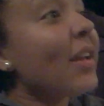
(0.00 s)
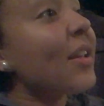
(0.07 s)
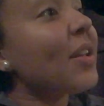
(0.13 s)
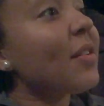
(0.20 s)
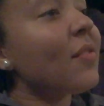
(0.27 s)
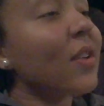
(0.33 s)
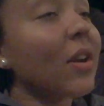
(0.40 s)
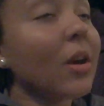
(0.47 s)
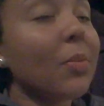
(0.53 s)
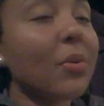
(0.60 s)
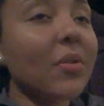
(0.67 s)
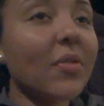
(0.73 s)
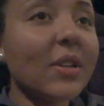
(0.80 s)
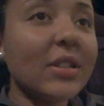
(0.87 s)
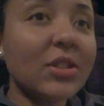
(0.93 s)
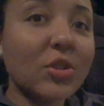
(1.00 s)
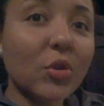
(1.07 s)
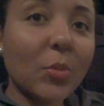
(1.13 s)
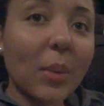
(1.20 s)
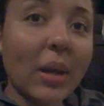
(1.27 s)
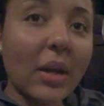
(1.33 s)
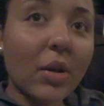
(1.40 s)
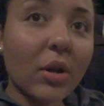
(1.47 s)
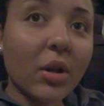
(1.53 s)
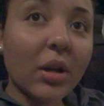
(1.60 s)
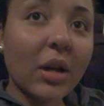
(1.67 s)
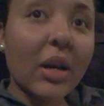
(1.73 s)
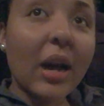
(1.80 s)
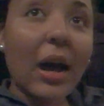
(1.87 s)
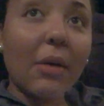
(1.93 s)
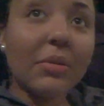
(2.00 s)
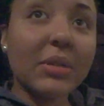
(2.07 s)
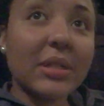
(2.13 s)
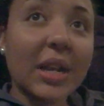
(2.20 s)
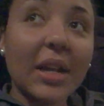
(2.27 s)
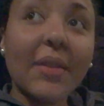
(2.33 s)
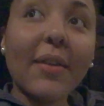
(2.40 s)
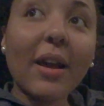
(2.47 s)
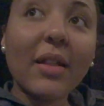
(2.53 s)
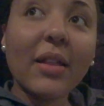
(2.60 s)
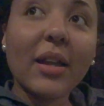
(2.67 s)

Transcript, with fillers: and in a very professional manner I was standing right